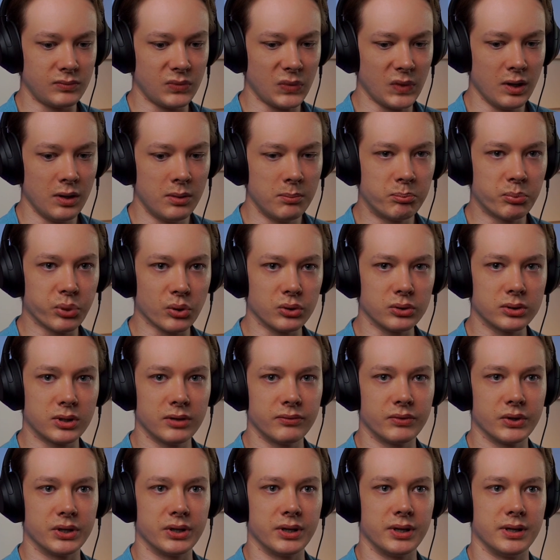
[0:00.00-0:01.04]
bulk of
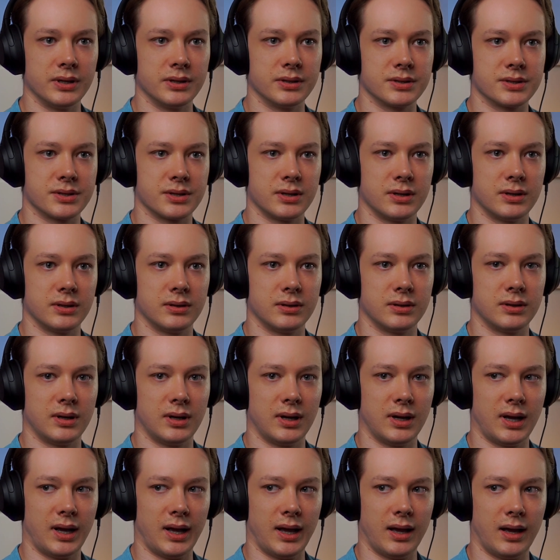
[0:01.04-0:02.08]
it is
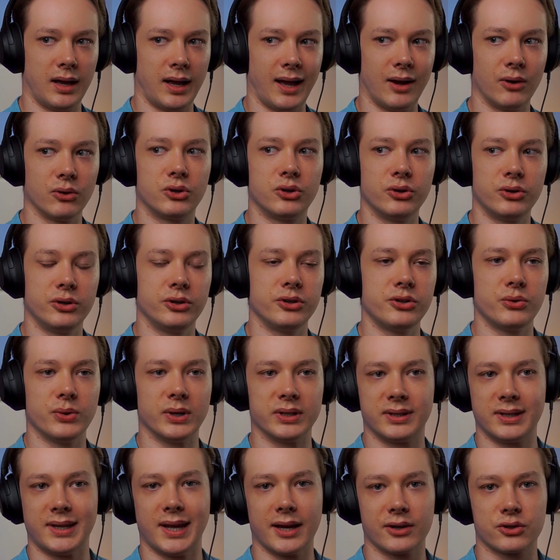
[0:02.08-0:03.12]
how good are you at
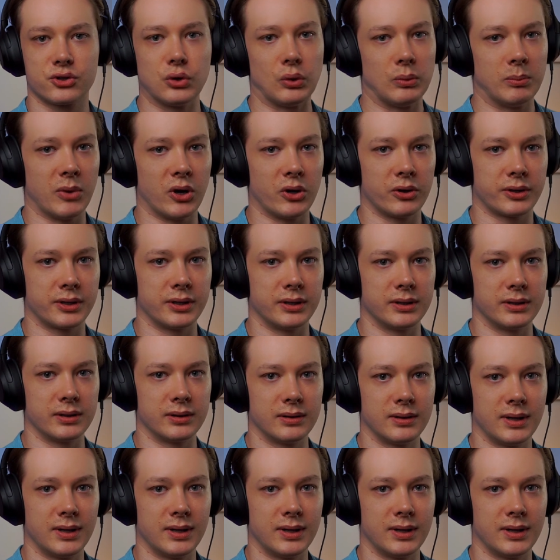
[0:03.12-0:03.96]
the actual marketing,